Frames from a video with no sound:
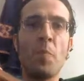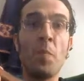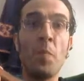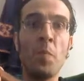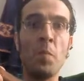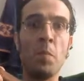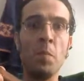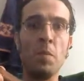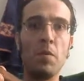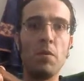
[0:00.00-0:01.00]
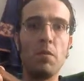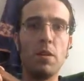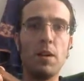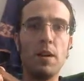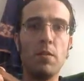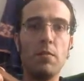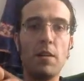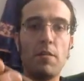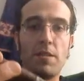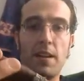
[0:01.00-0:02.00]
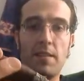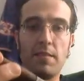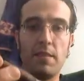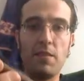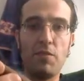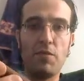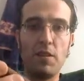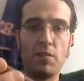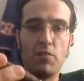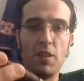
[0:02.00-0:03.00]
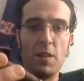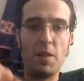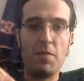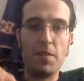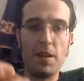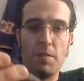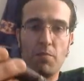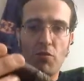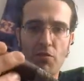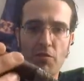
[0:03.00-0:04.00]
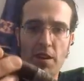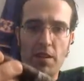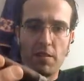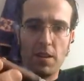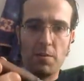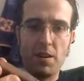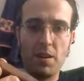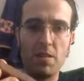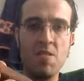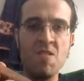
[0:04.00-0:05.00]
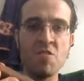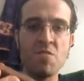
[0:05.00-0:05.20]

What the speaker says: Wow, now I taste a different creamy flavor profile coming in.